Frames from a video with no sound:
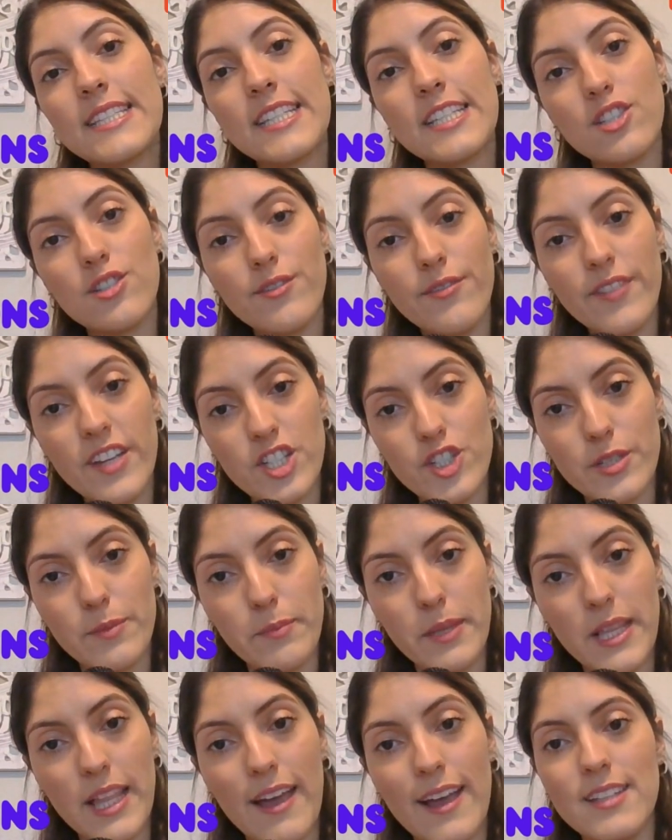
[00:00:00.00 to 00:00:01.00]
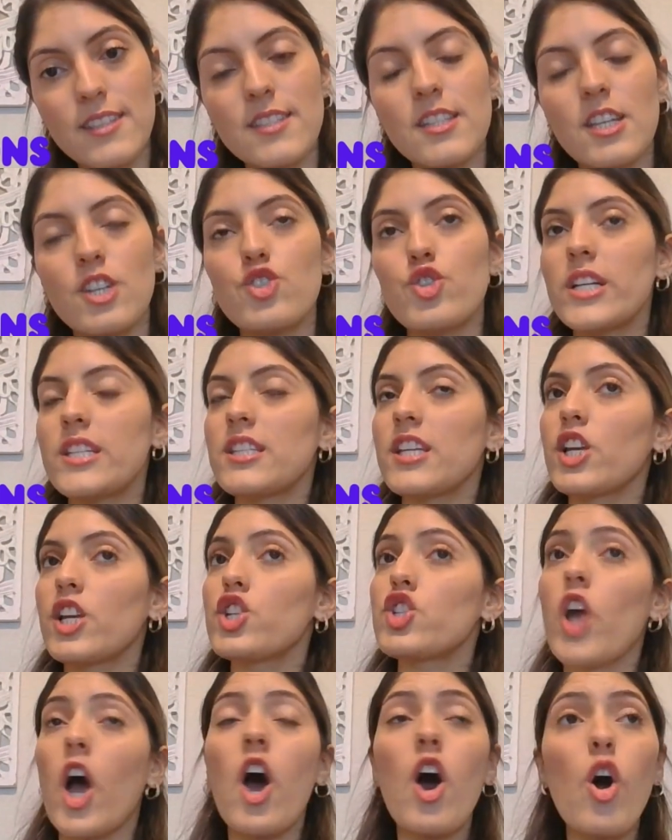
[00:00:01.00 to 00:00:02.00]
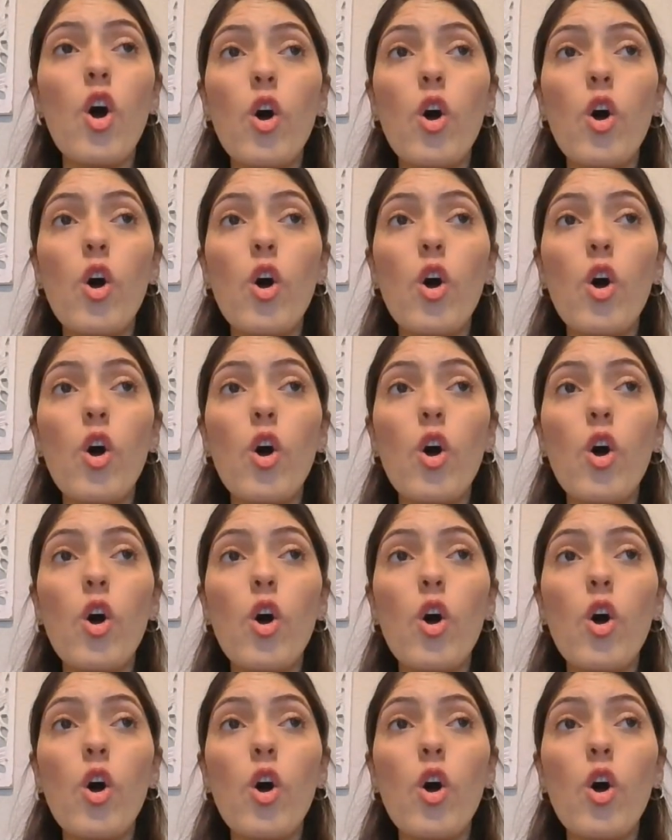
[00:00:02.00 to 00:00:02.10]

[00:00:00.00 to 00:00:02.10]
intervention plans addressing not